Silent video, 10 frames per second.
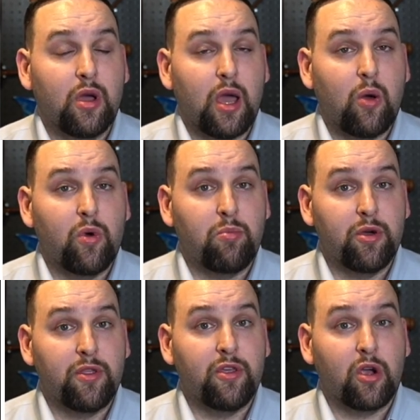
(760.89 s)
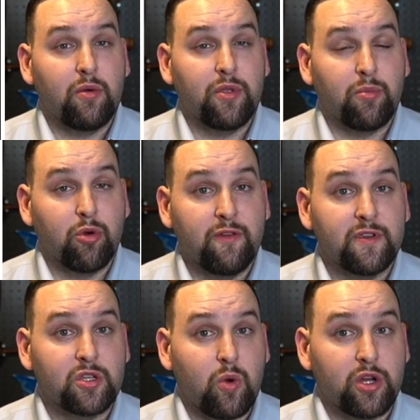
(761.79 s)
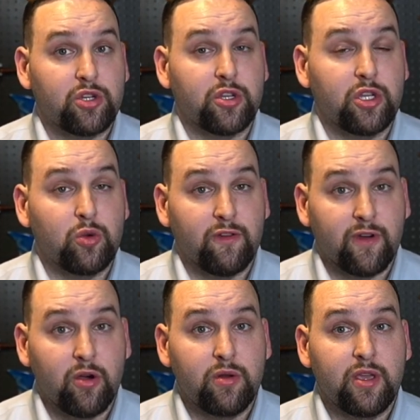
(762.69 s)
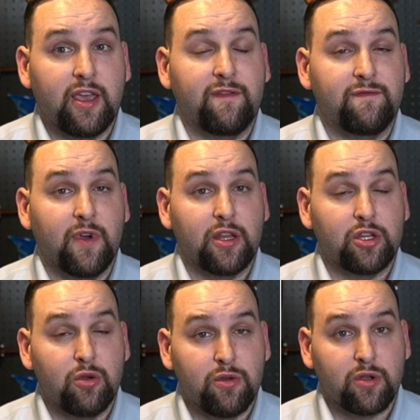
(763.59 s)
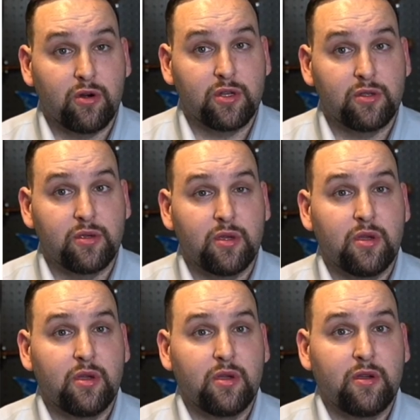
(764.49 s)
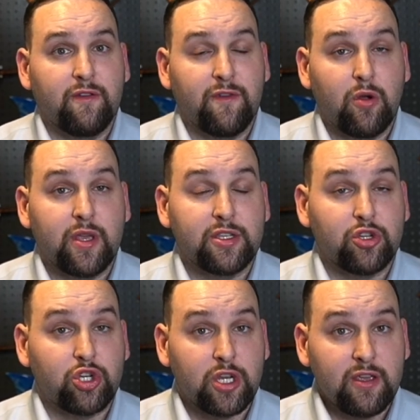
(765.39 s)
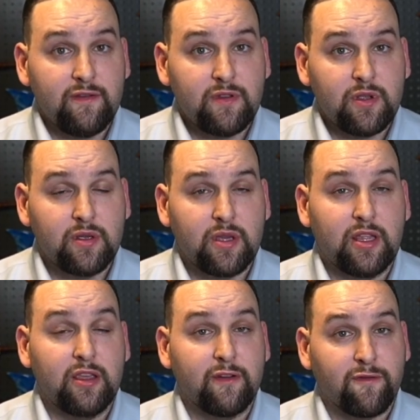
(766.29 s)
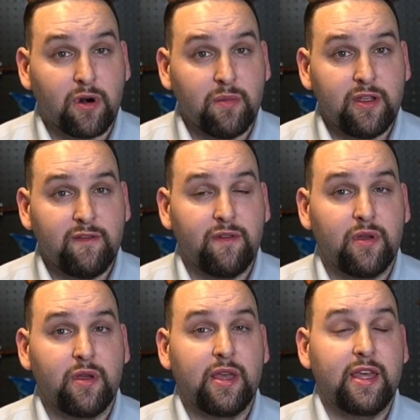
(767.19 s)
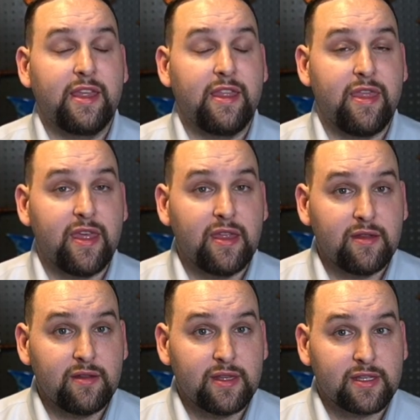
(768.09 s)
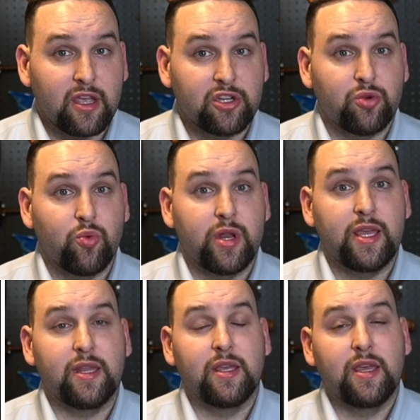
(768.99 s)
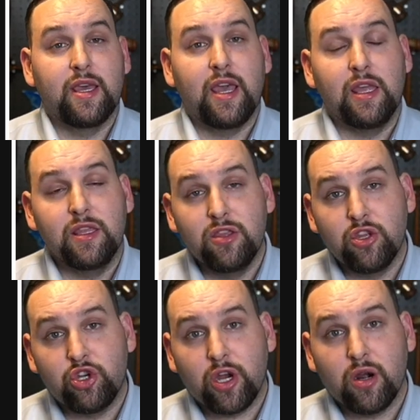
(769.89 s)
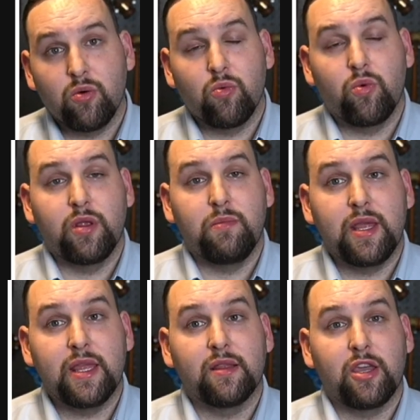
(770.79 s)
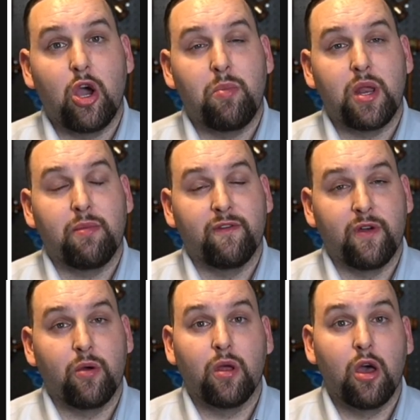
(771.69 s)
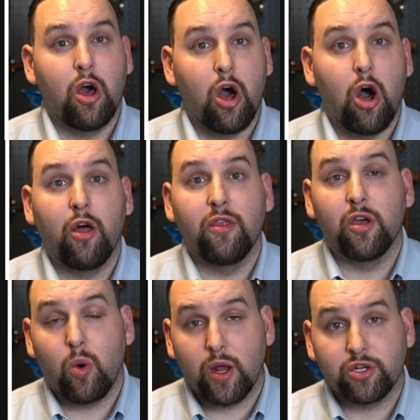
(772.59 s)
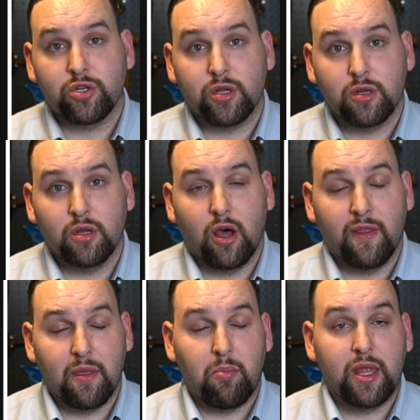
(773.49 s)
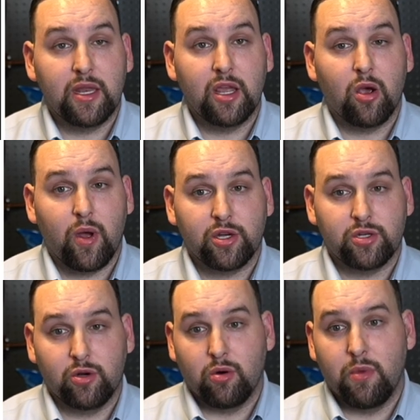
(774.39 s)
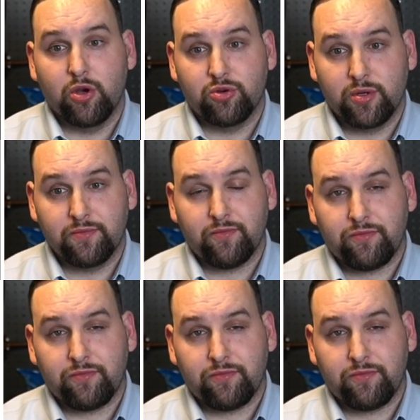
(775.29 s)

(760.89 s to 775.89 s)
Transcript: the previous question to a vote. If a 2/3 vote is achieved in the affirmative, then discussion would end, and then the chair would immediately open up a vote on the question, on the pending question or motion.